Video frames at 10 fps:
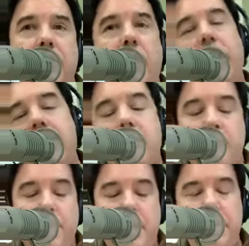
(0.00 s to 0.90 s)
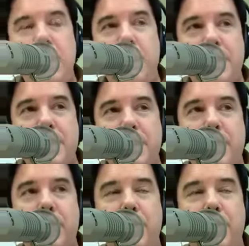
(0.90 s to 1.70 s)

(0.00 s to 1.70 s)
Okay, so Mama just wants to make sure